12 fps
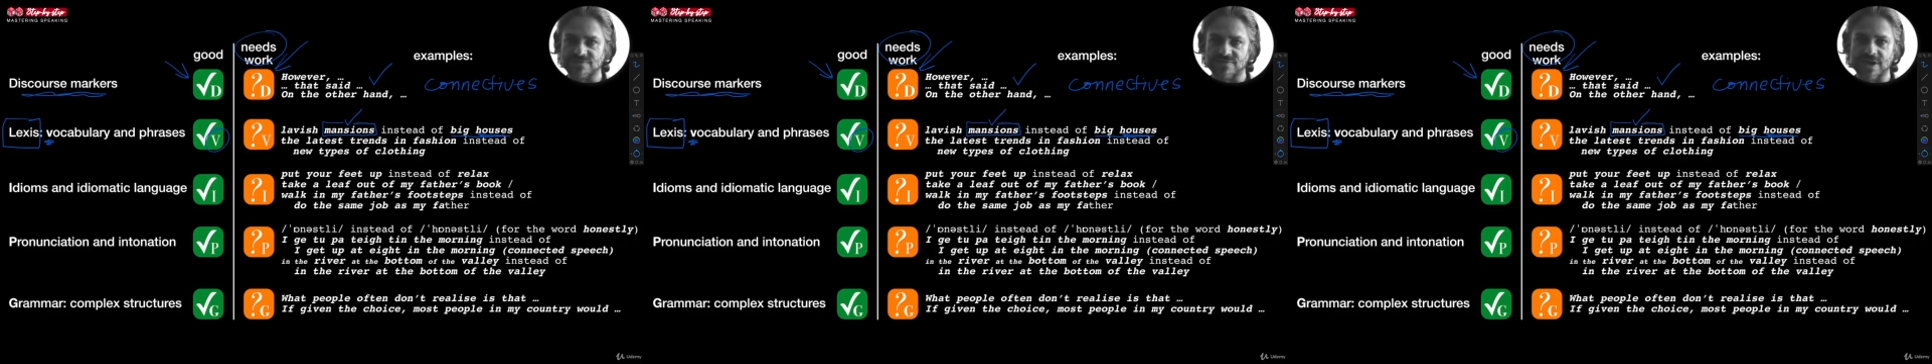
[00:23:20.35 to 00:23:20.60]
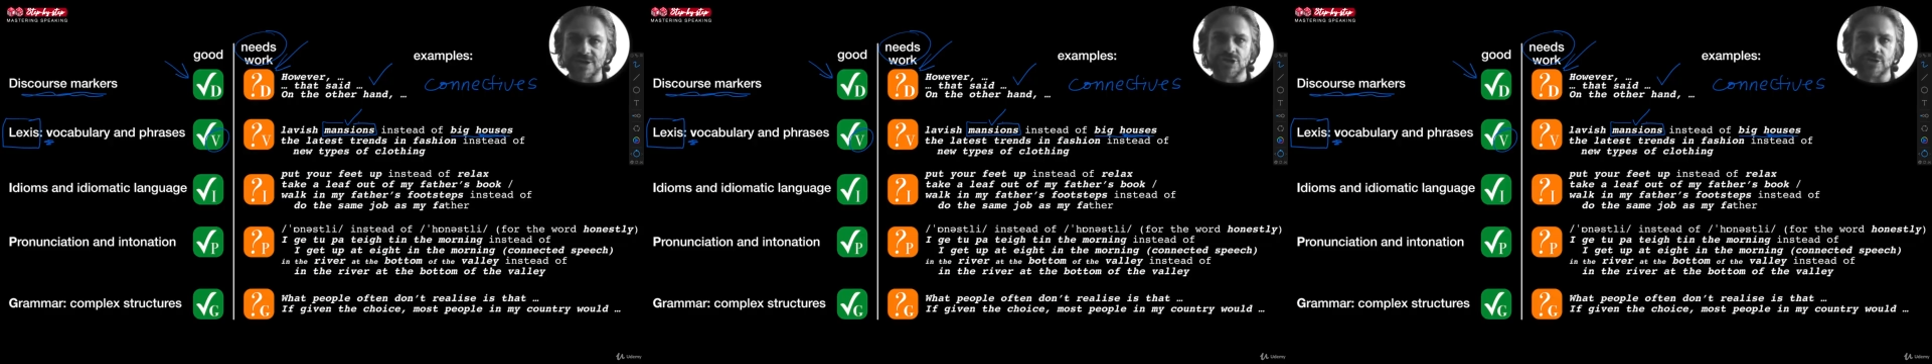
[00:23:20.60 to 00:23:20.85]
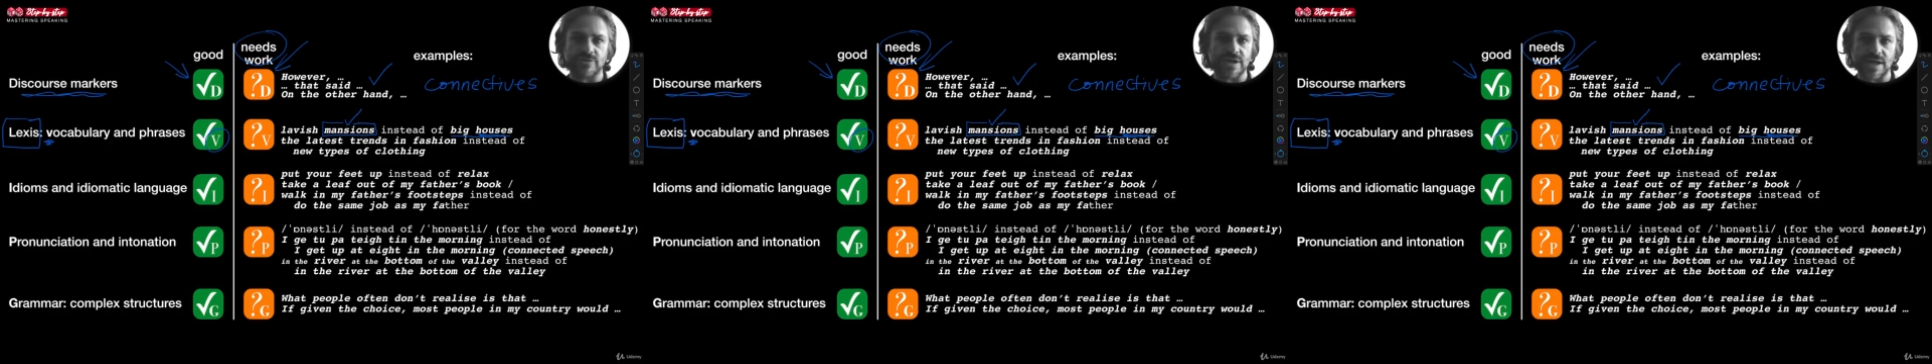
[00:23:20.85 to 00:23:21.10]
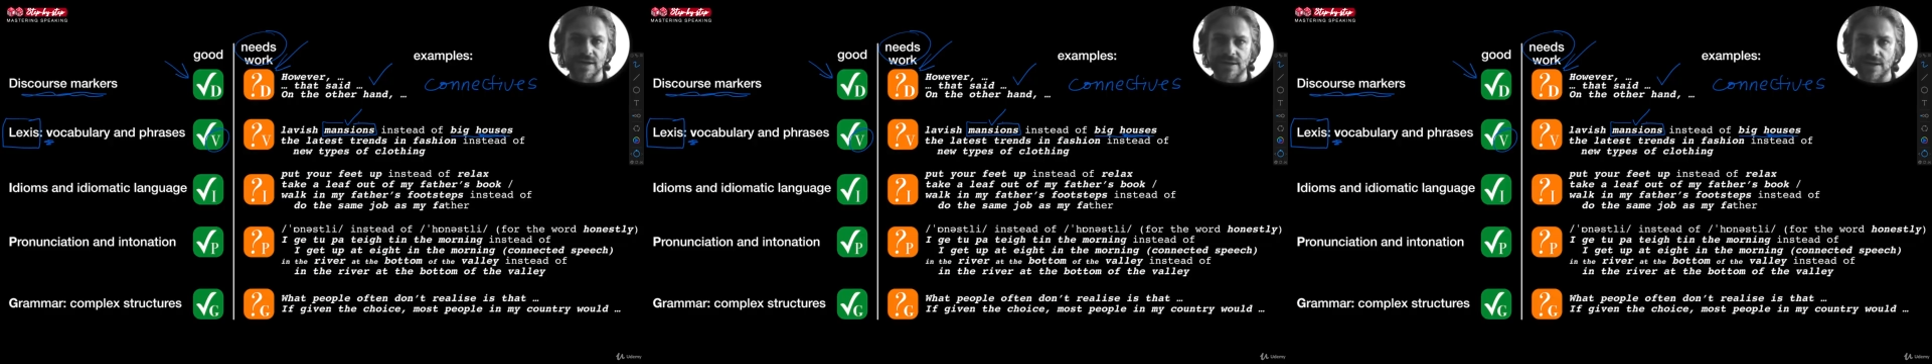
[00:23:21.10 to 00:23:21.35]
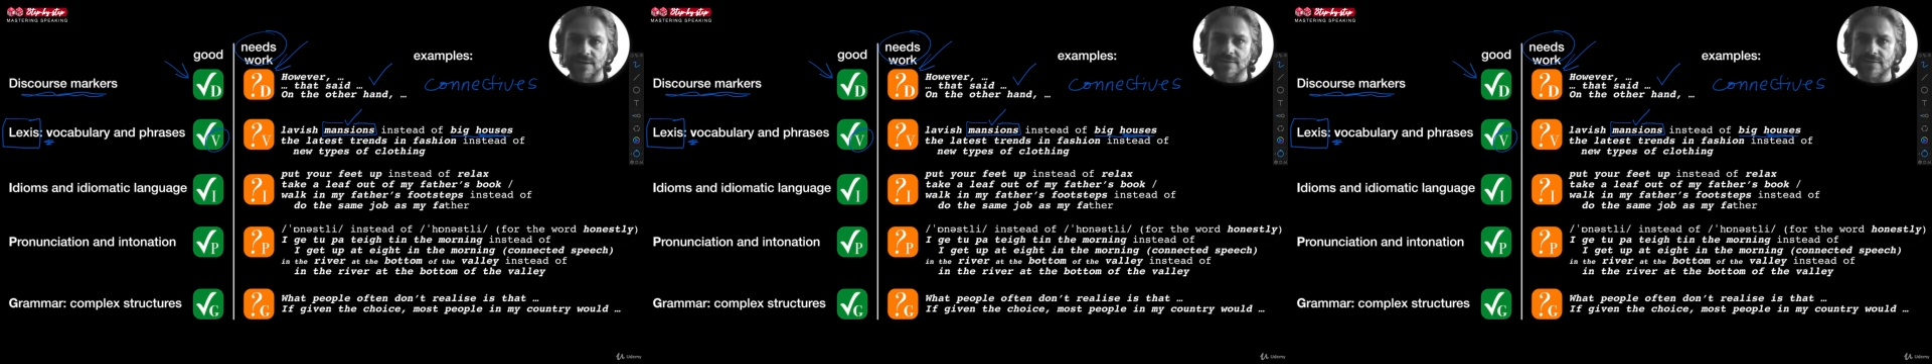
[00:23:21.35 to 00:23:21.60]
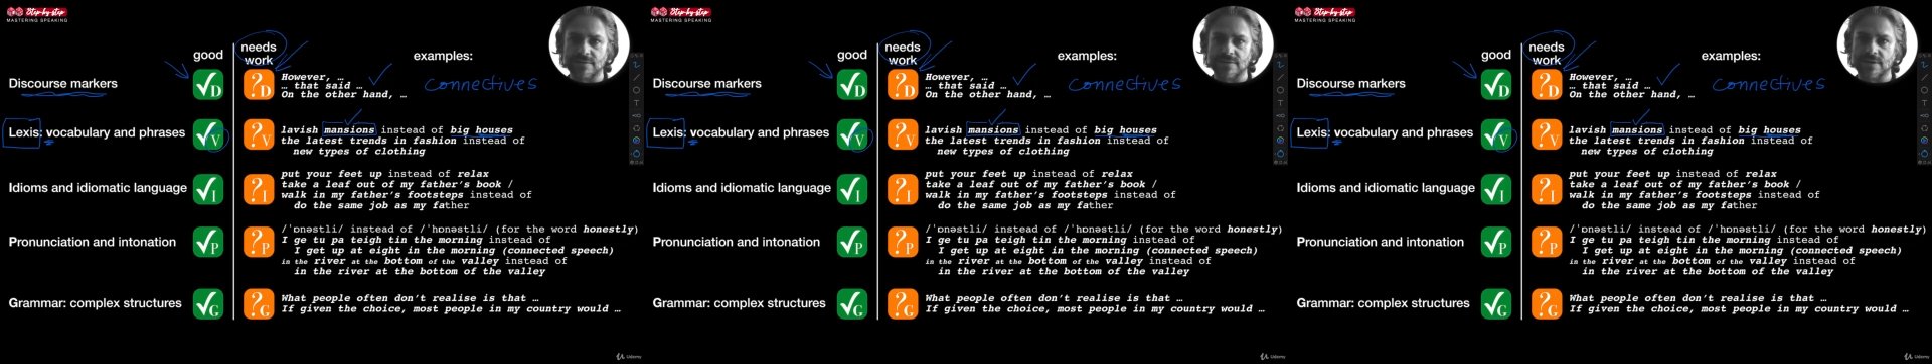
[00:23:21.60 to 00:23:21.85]
of luxury
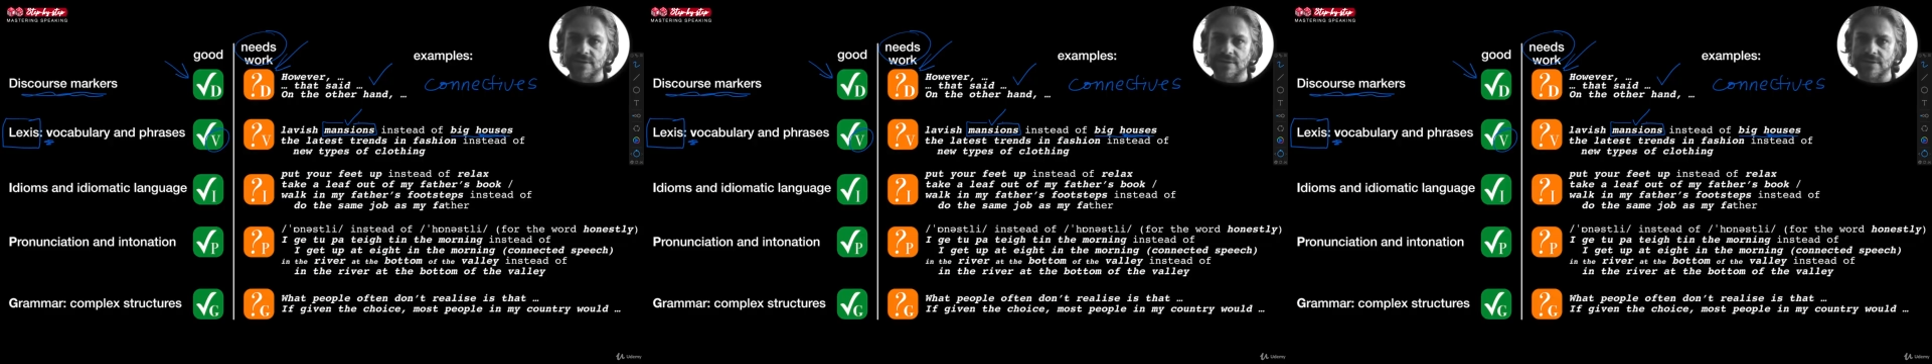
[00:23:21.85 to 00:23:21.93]
and